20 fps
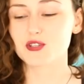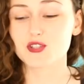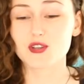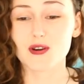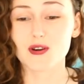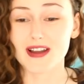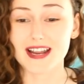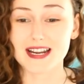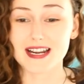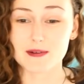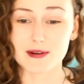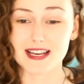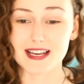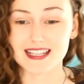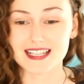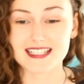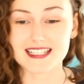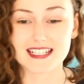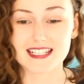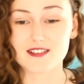So anyway,
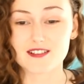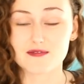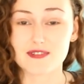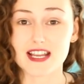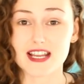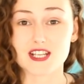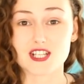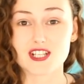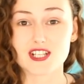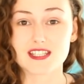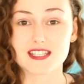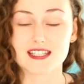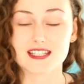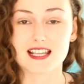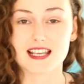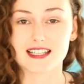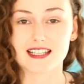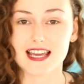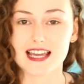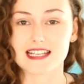they did adventures and
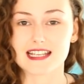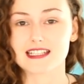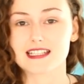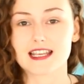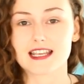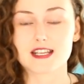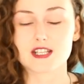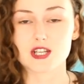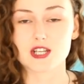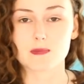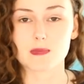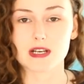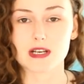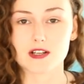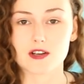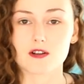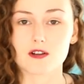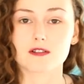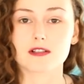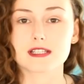they landed their ship in
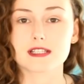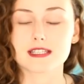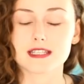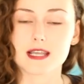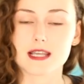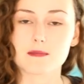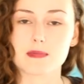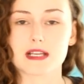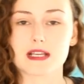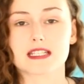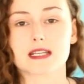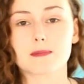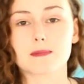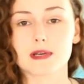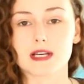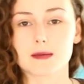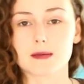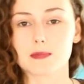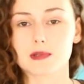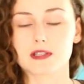Colchis and they picked up a
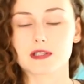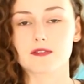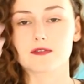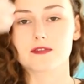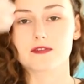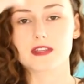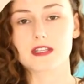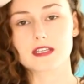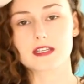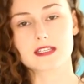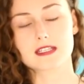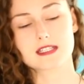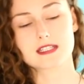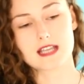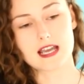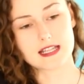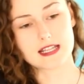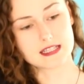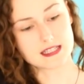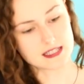couple of the
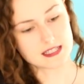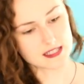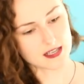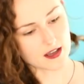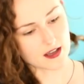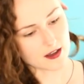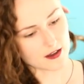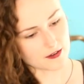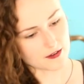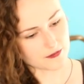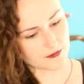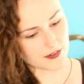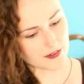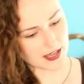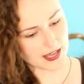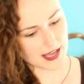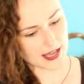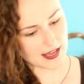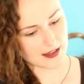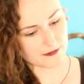sons of
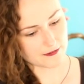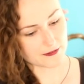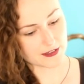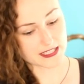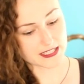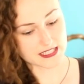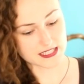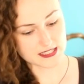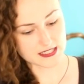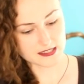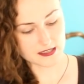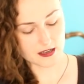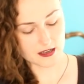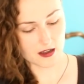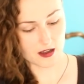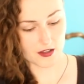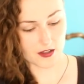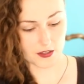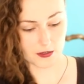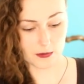Phrixus
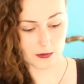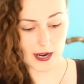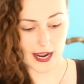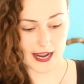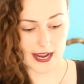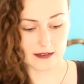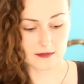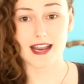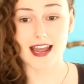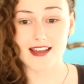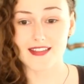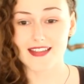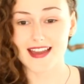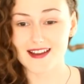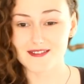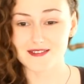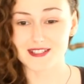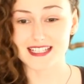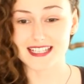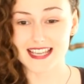on the way. Now they
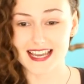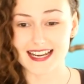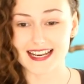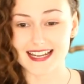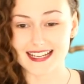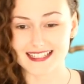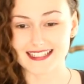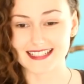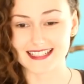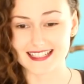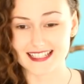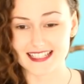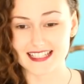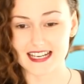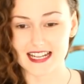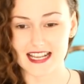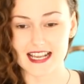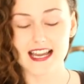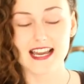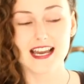have to get into the
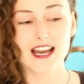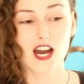city.